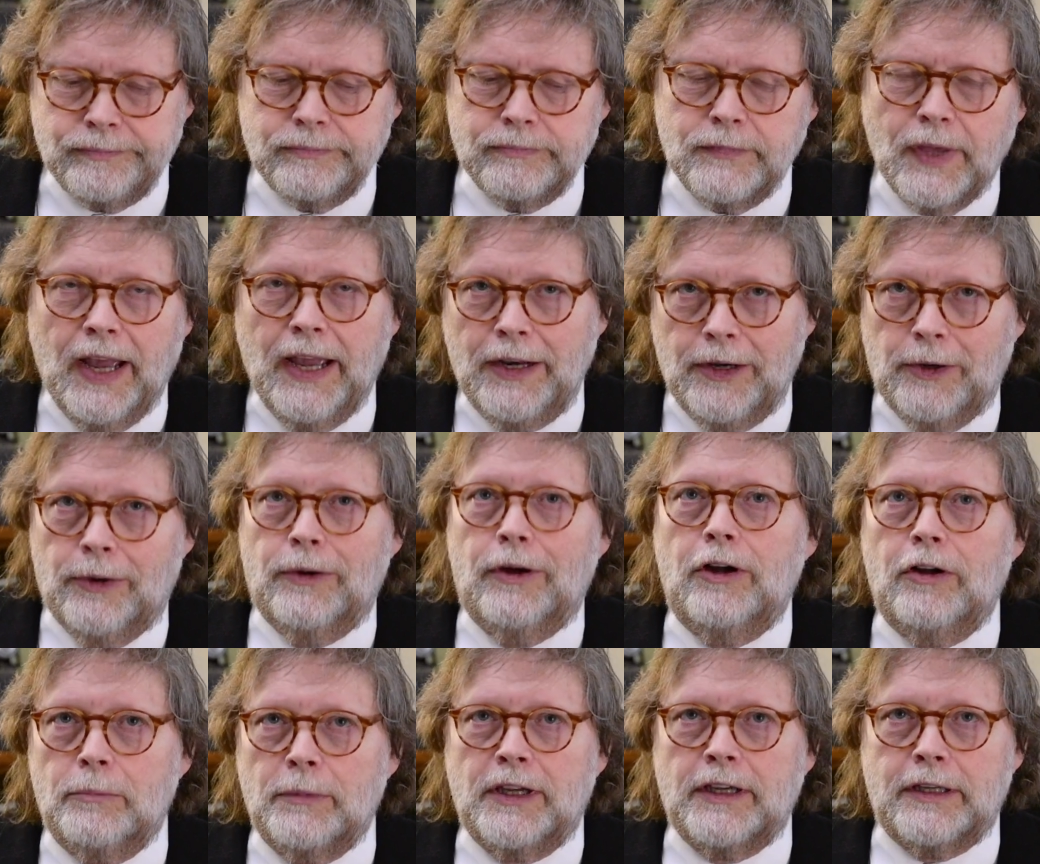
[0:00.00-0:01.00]
I know,
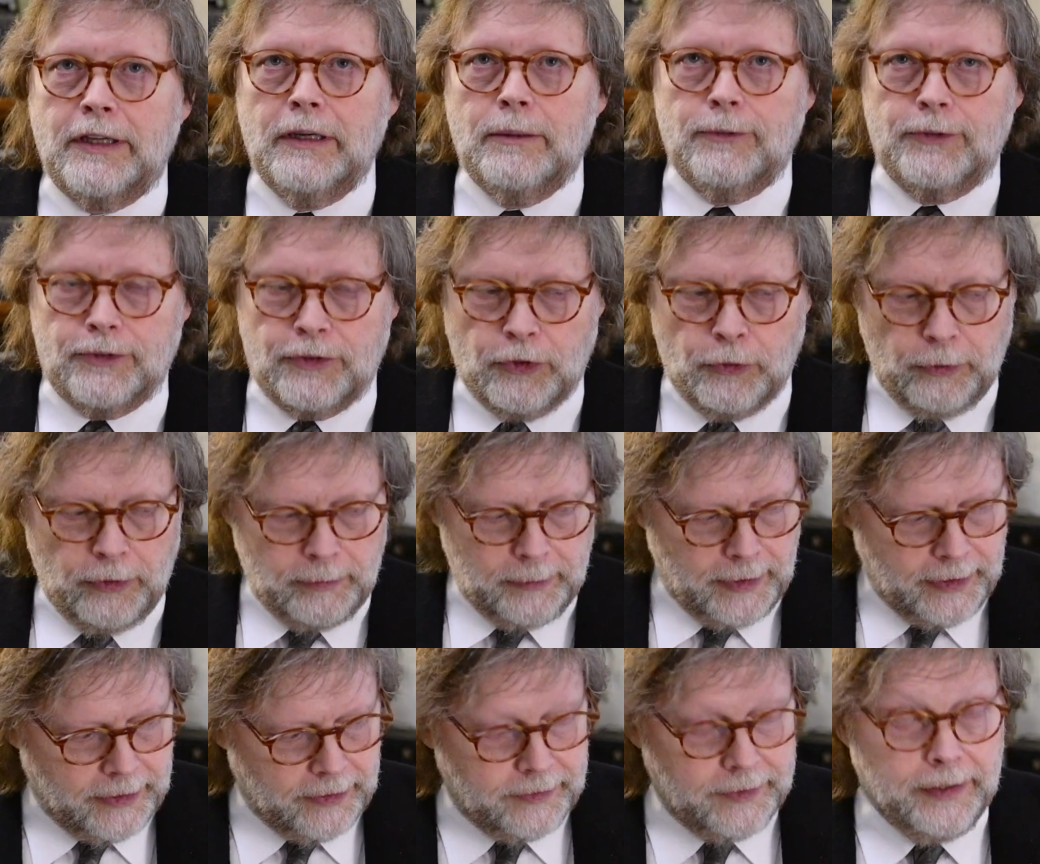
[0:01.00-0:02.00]
all my cameras go way
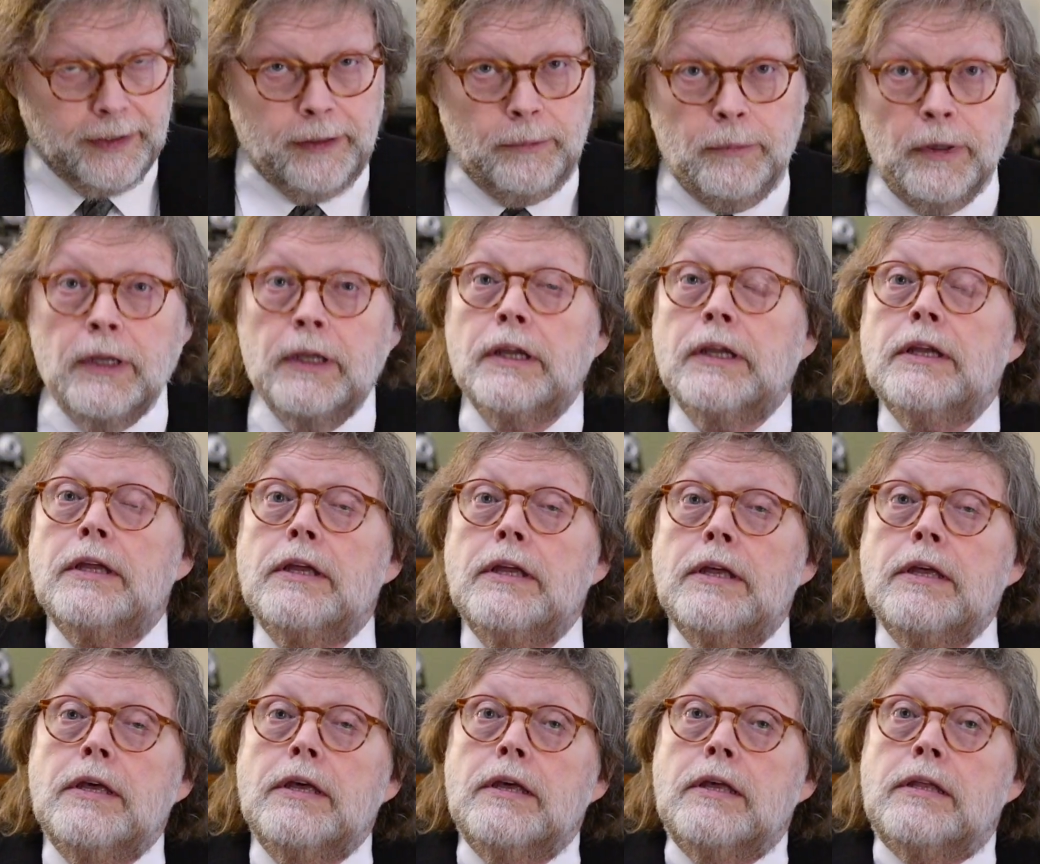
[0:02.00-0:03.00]
back in time.
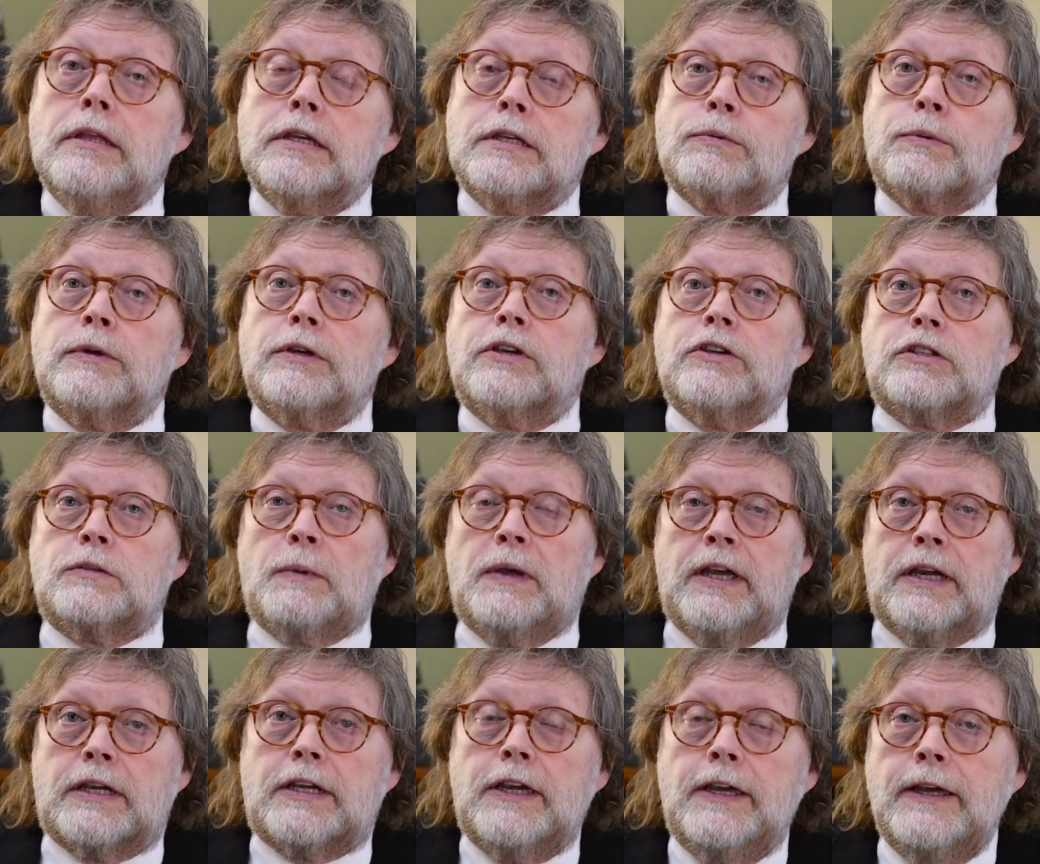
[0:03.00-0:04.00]
This one goes
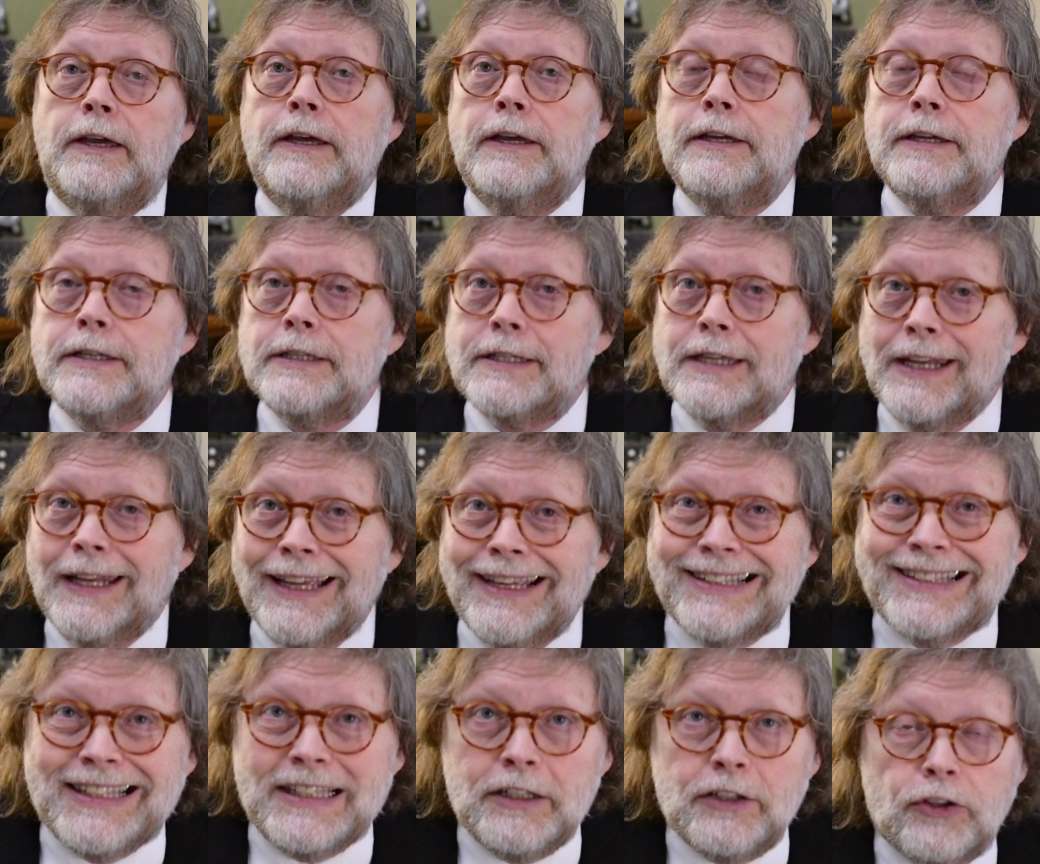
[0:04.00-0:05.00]
back to
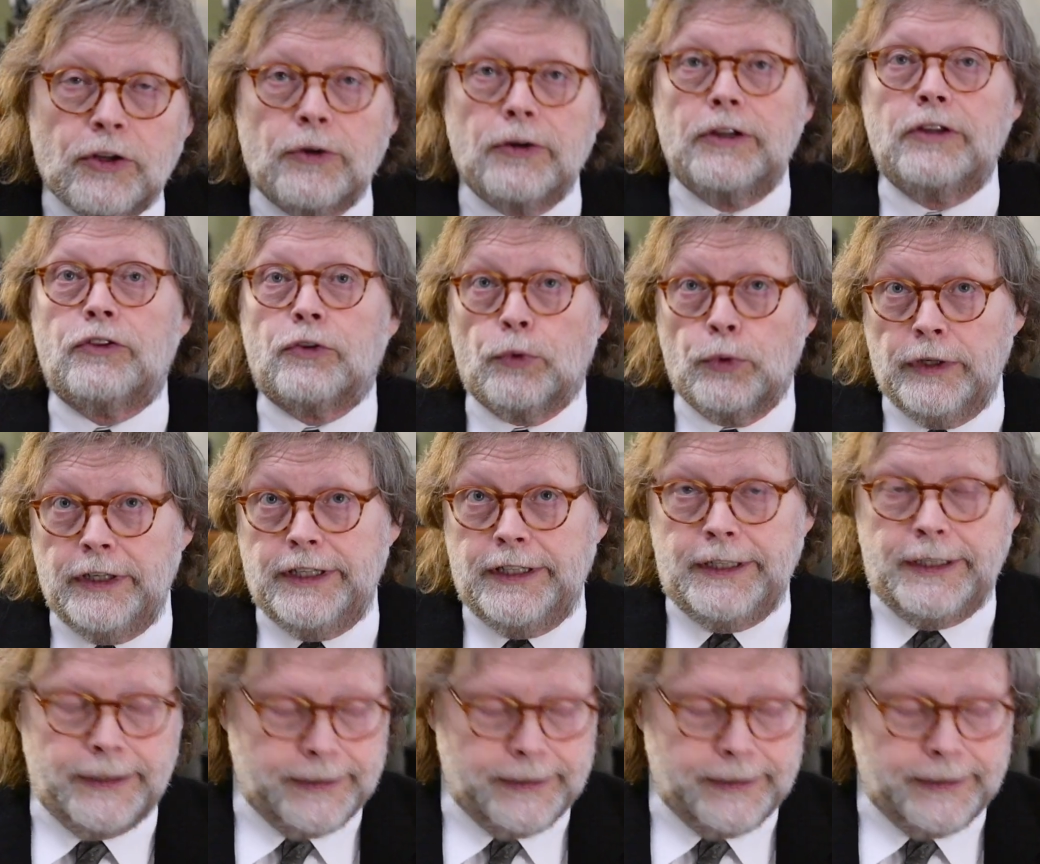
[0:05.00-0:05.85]
1933.